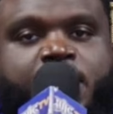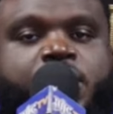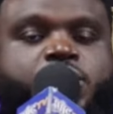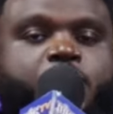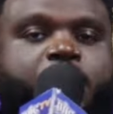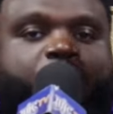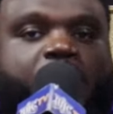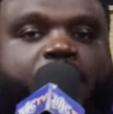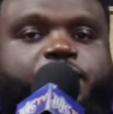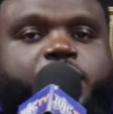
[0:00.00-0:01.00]
You ain't ready
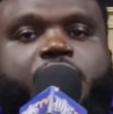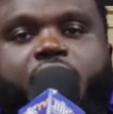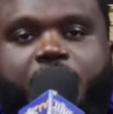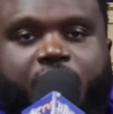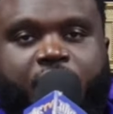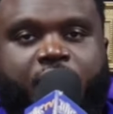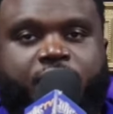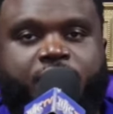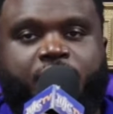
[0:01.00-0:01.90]
for the uh the